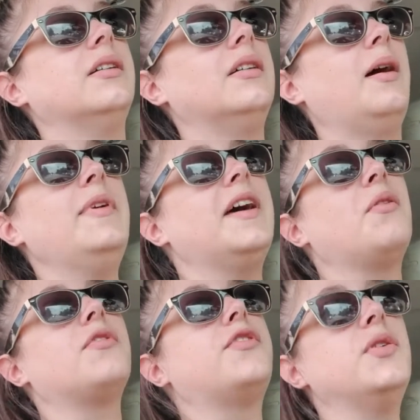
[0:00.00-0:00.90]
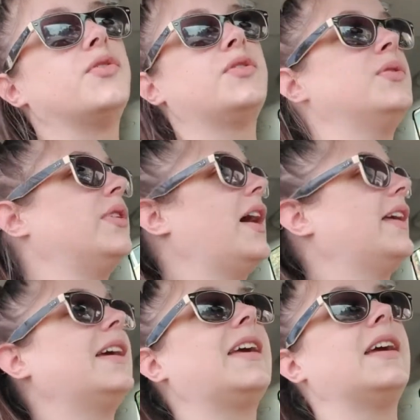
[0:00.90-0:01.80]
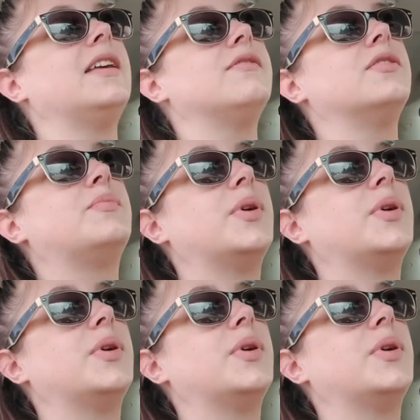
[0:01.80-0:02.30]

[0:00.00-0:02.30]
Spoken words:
I mean, I refuse to do that. I can't even